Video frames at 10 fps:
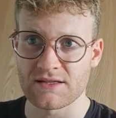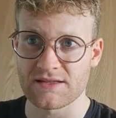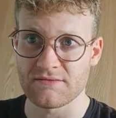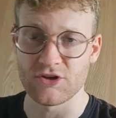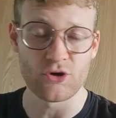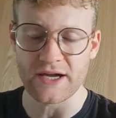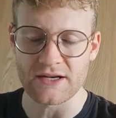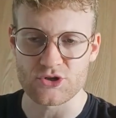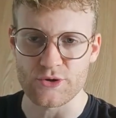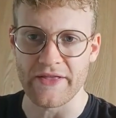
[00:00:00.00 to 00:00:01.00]
you can
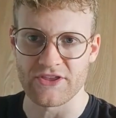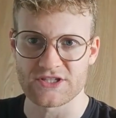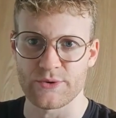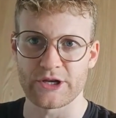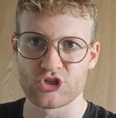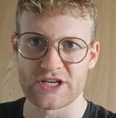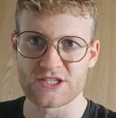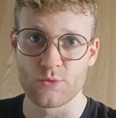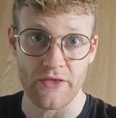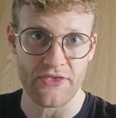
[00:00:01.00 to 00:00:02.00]
trade the strategies
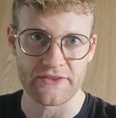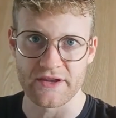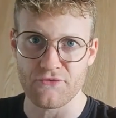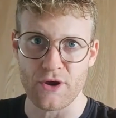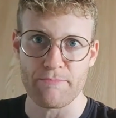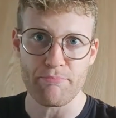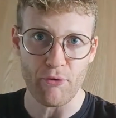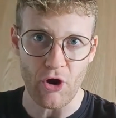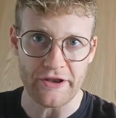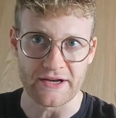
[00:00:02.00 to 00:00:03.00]
with different
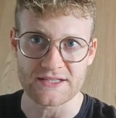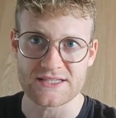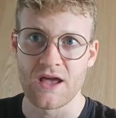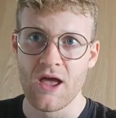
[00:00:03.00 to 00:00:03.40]
products.